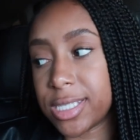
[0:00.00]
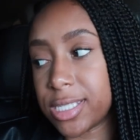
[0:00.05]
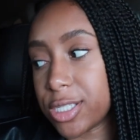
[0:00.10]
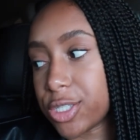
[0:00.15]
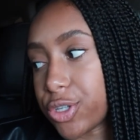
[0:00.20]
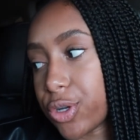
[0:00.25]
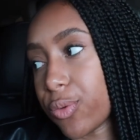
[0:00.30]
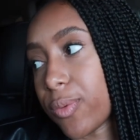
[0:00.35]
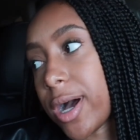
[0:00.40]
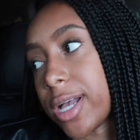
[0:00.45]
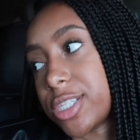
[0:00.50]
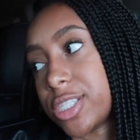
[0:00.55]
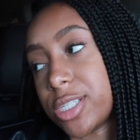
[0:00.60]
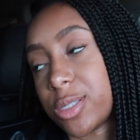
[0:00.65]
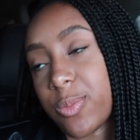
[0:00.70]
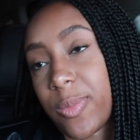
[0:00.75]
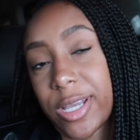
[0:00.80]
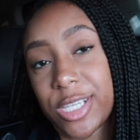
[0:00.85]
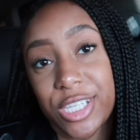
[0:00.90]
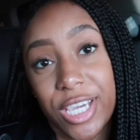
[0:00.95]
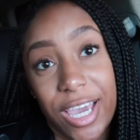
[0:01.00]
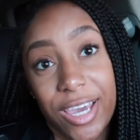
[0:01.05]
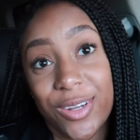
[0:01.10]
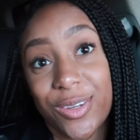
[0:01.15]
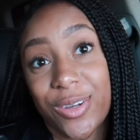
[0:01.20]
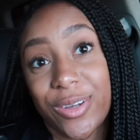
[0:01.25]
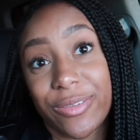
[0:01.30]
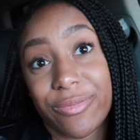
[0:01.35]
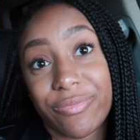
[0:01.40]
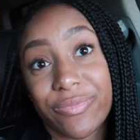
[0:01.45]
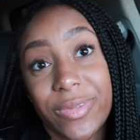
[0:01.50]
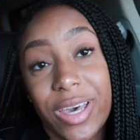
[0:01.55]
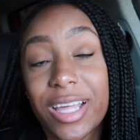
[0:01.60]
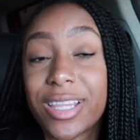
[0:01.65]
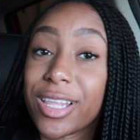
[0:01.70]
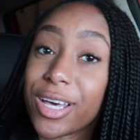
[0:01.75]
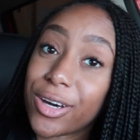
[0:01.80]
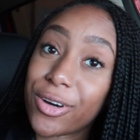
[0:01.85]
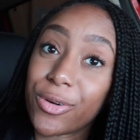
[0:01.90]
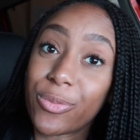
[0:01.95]
sister watches my channel.
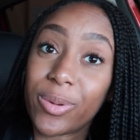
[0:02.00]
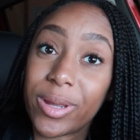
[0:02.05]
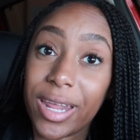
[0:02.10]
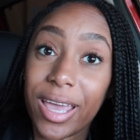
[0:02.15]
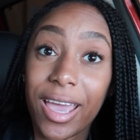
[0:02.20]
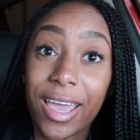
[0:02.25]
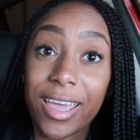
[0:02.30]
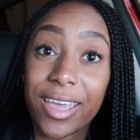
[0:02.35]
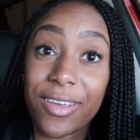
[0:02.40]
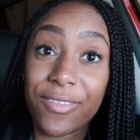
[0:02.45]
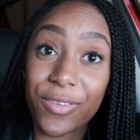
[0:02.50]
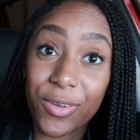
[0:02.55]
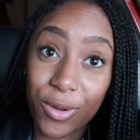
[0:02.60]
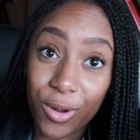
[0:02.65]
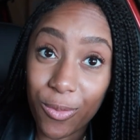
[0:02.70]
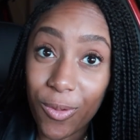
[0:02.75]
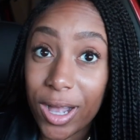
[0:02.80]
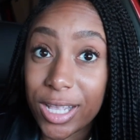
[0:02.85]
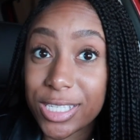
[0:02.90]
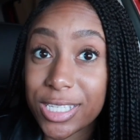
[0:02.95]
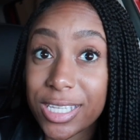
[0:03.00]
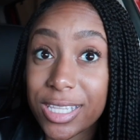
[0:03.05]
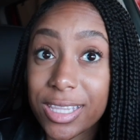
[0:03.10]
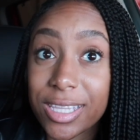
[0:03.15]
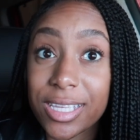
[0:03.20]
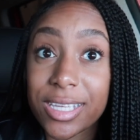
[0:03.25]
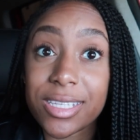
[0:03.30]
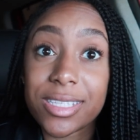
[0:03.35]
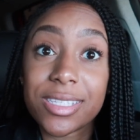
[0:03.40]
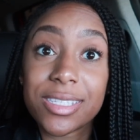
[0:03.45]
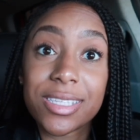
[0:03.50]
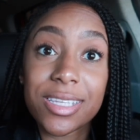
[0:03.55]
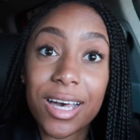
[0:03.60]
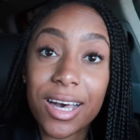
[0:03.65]
Hello, Benay, if you're watching this.